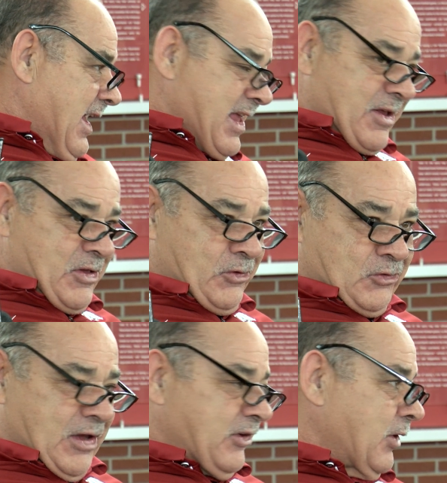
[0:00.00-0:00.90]
you, you,
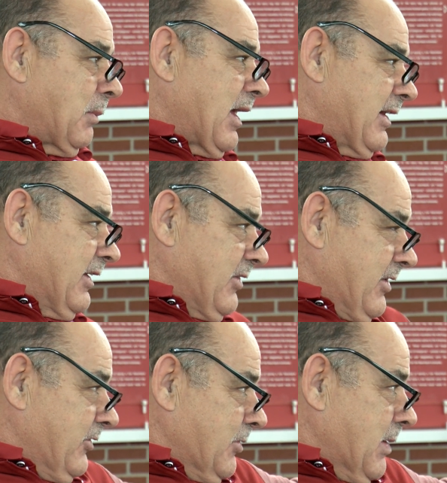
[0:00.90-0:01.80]
say something like this, and
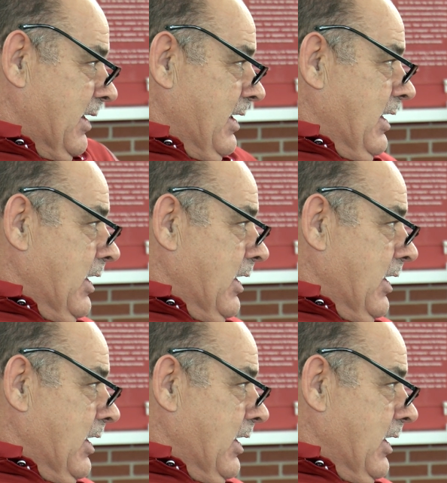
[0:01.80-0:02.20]
then somebody,